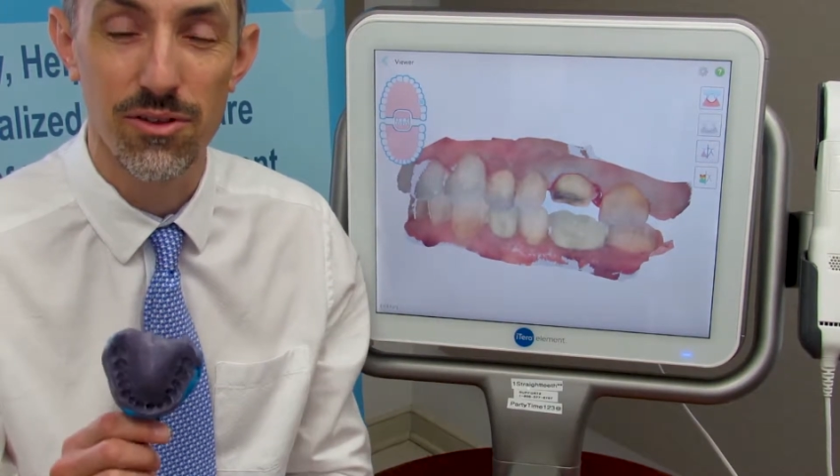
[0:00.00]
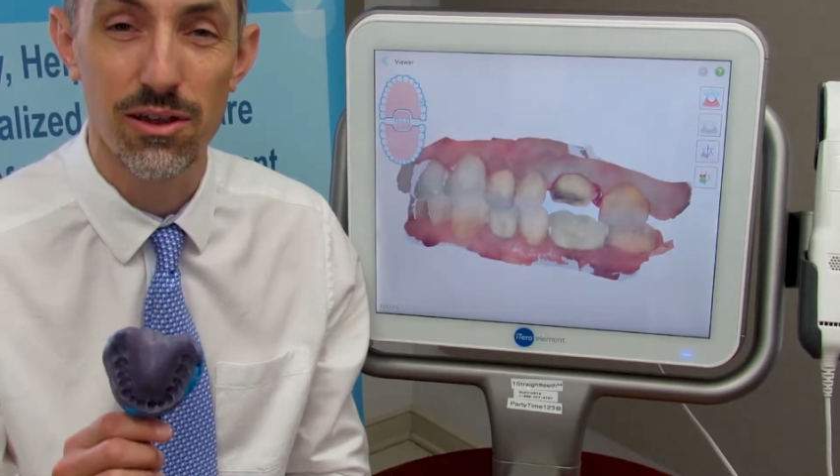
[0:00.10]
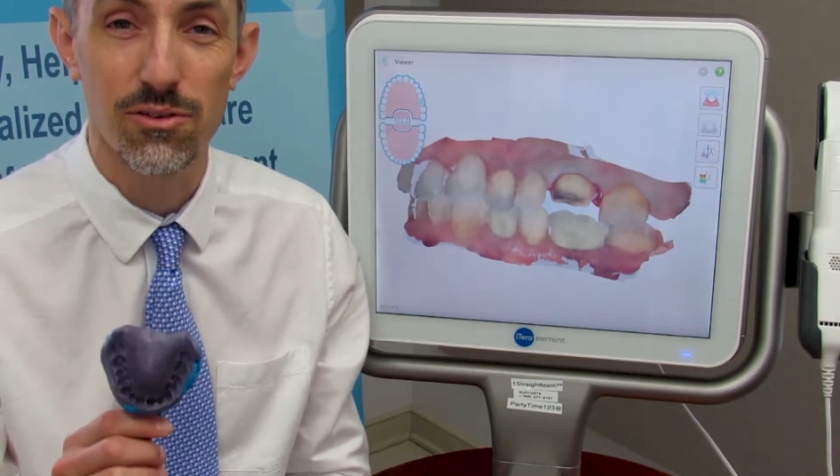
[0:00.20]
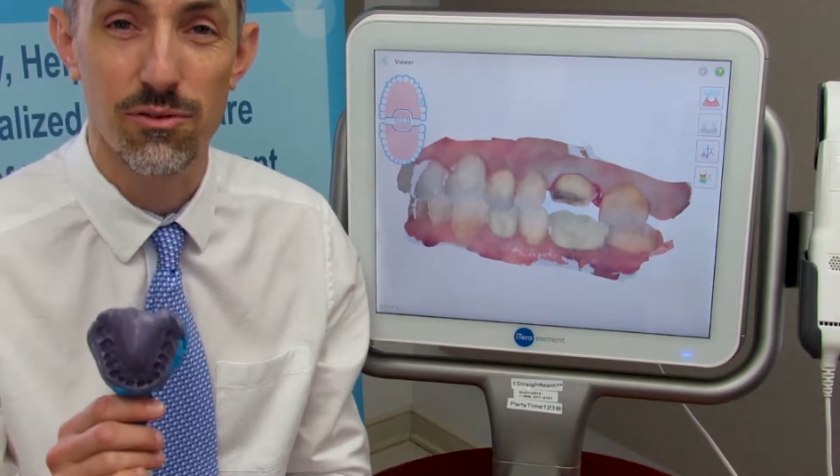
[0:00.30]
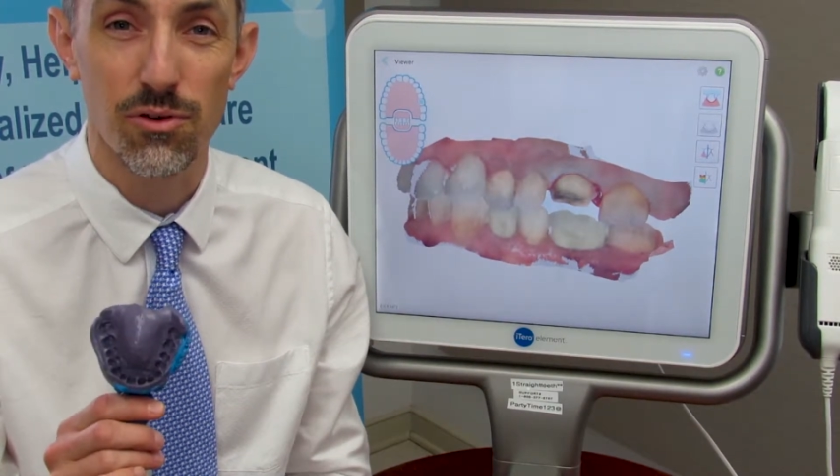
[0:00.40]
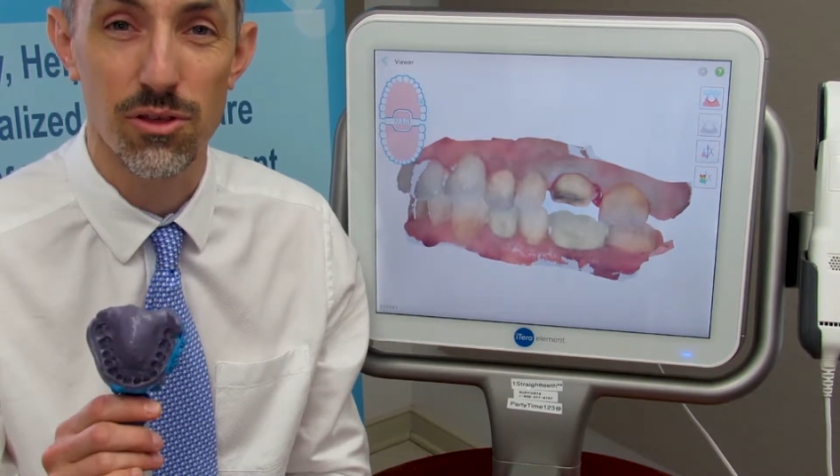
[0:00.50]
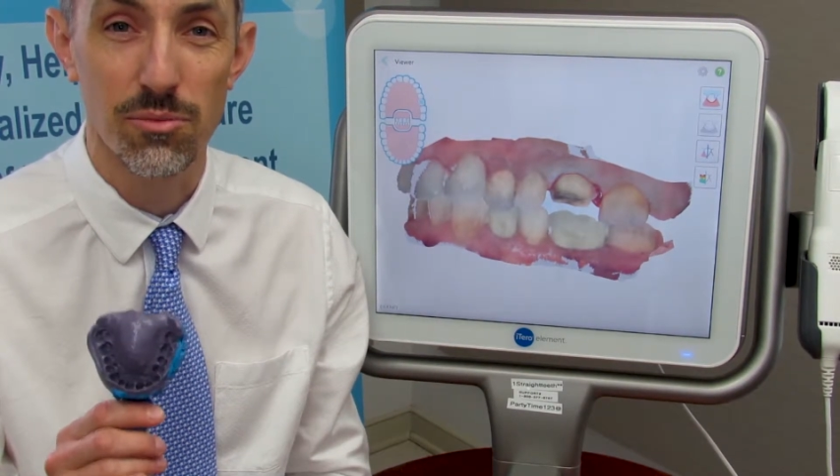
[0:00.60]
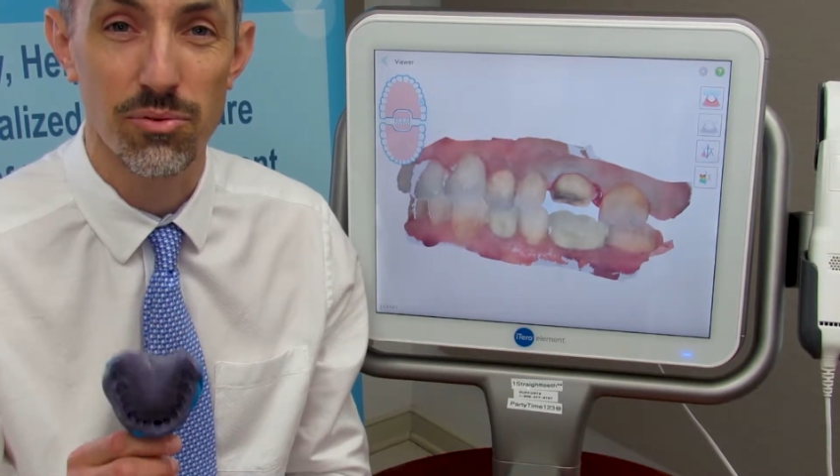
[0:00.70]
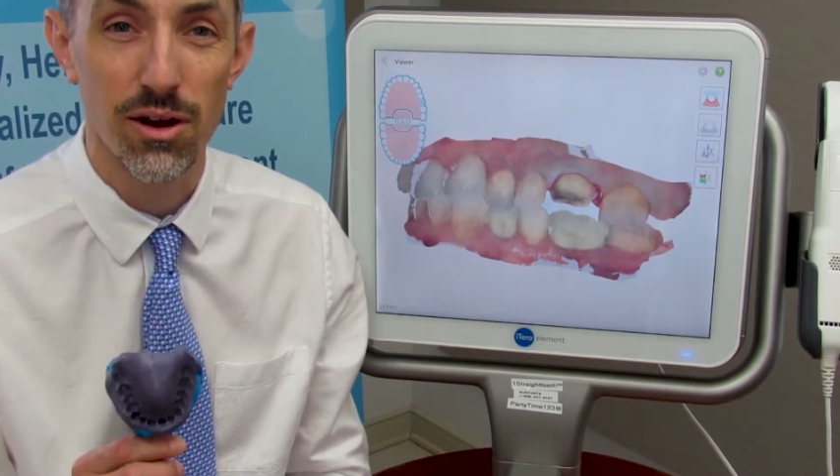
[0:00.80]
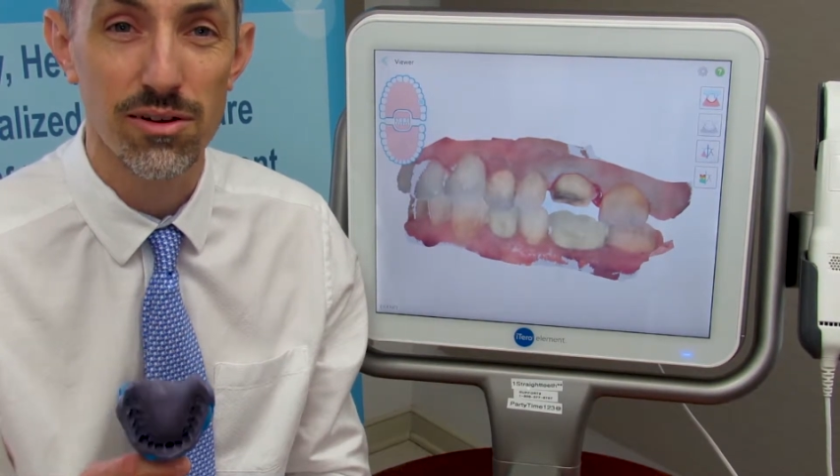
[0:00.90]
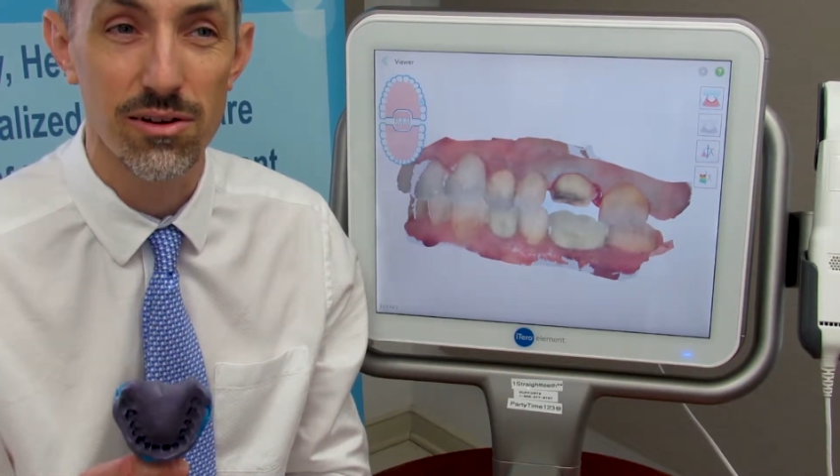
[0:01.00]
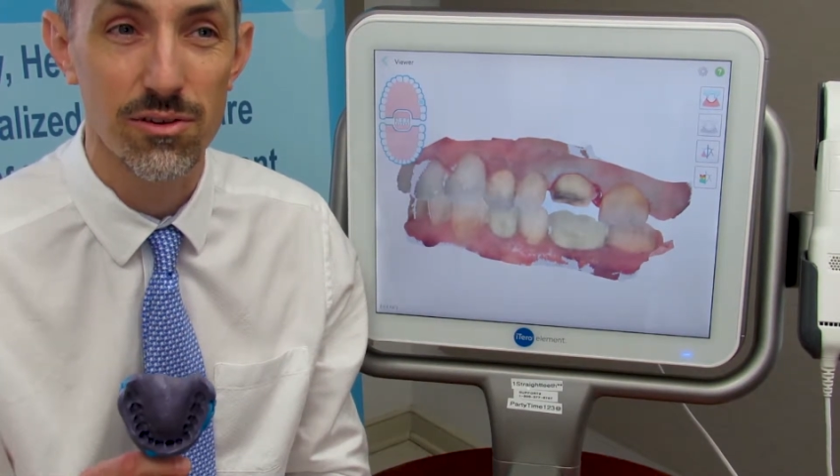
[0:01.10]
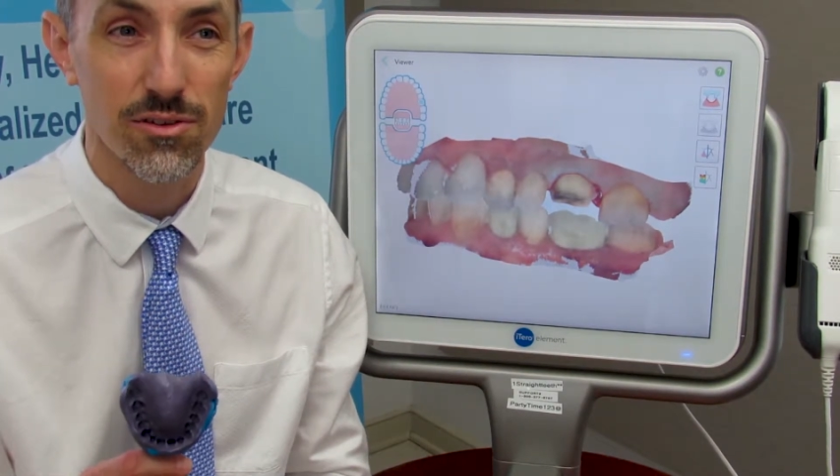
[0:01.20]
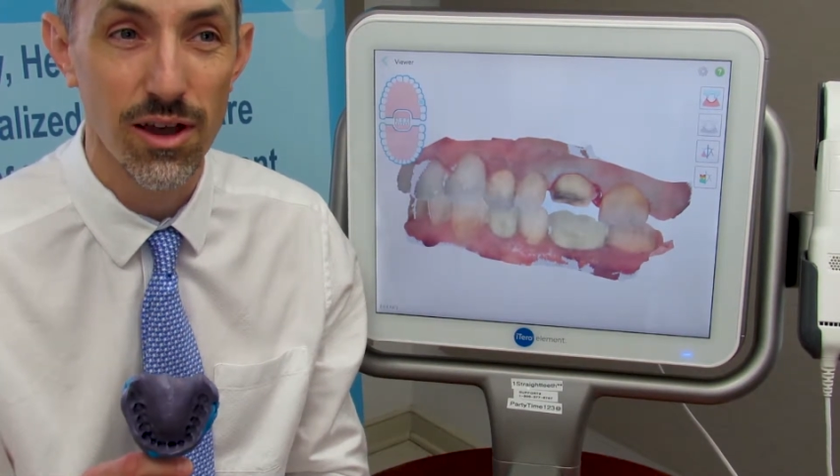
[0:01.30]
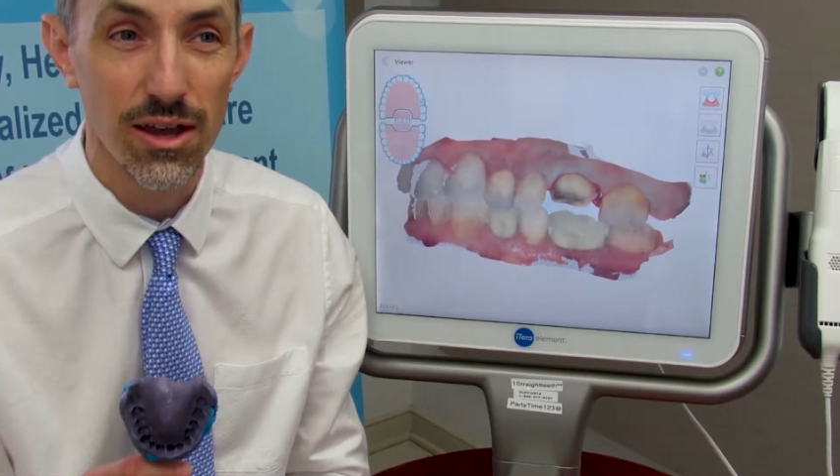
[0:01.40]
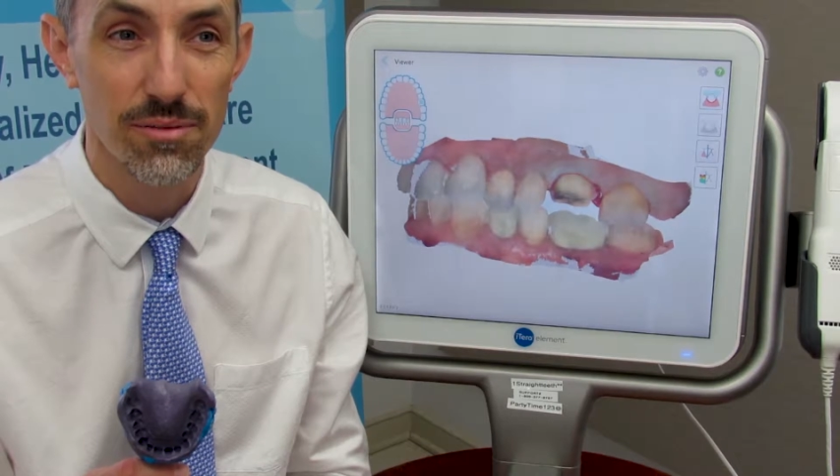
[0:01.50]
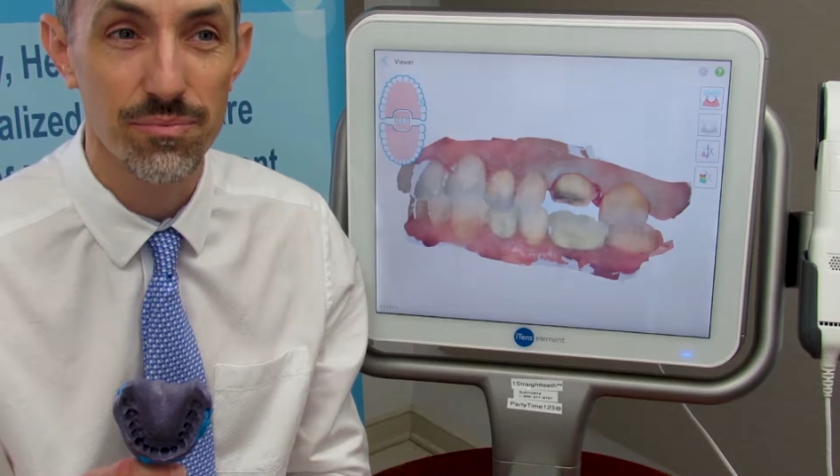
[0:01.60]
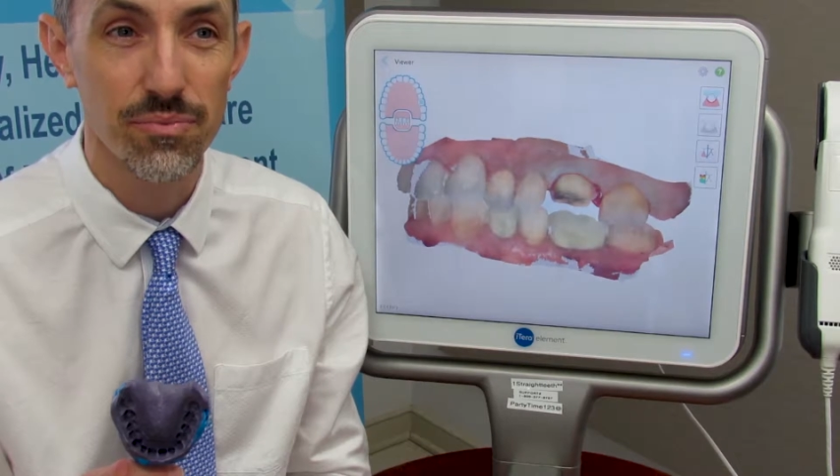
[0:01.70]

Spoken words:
takes for the impression to set.